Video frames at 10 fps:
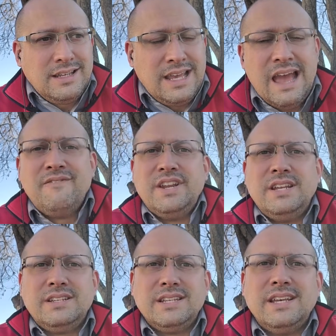
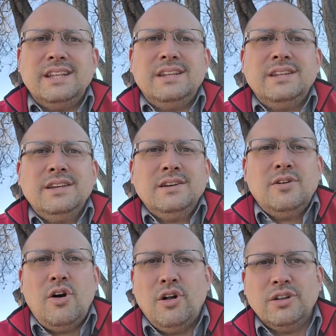evident in
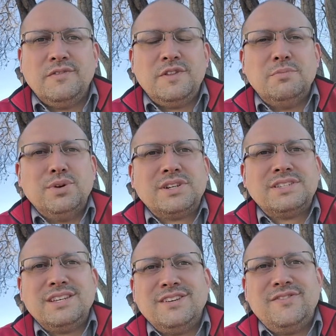all of the books
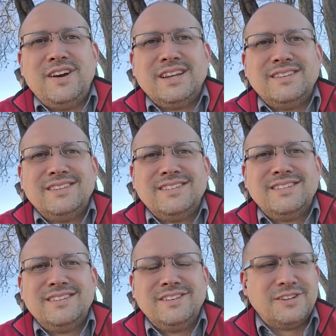that you find.
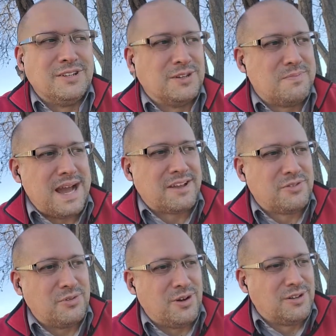You can look back
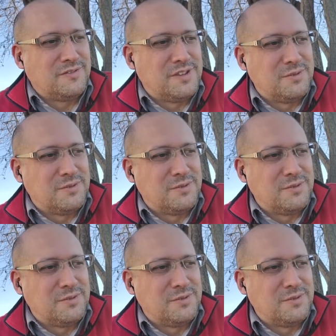through all of the